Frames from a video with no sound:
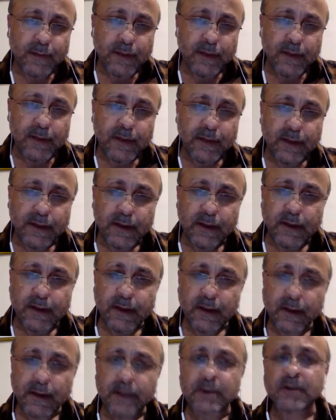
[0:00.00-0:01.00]

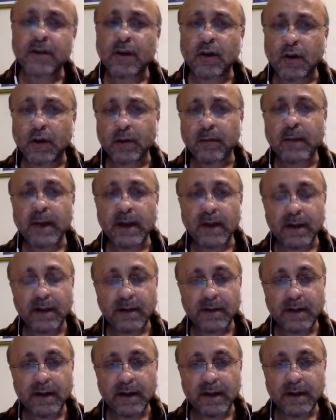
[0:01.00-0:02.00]
then it's a long battle,
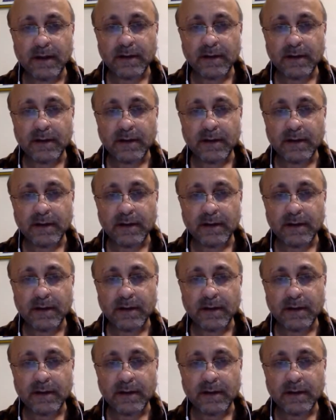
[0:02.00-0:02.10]
really.